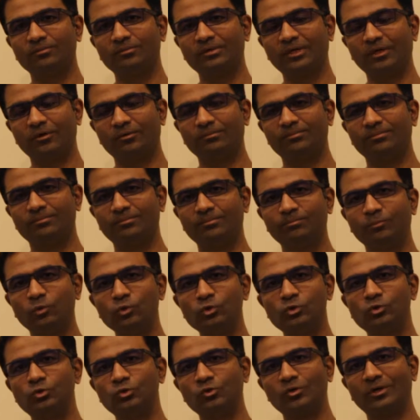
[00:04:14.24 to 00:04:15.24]
kind of
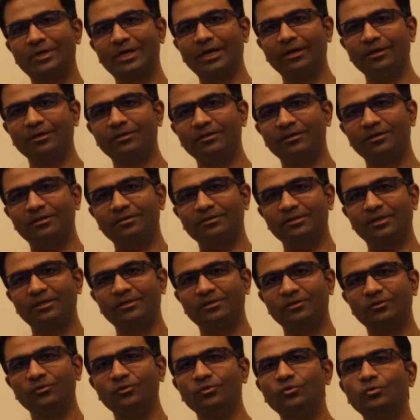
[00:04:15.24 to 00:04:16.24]
boost to your career,
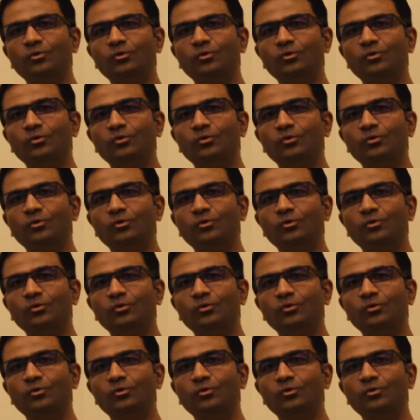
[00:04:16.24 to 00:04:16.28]
that